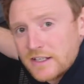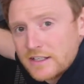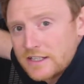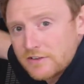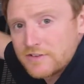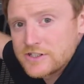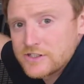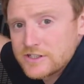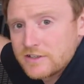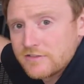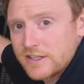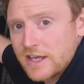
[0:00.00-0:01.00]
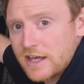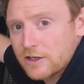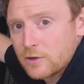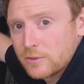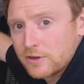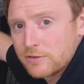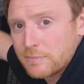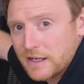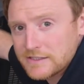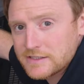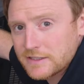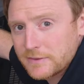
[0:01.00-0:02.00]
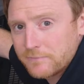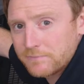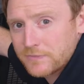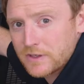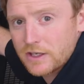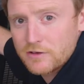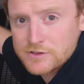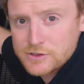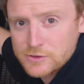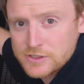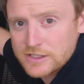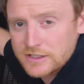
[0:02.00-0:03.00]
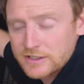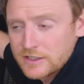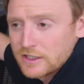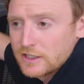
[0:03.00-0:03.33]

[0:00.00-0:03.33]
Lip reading: the efficiency of the air going past it, reducing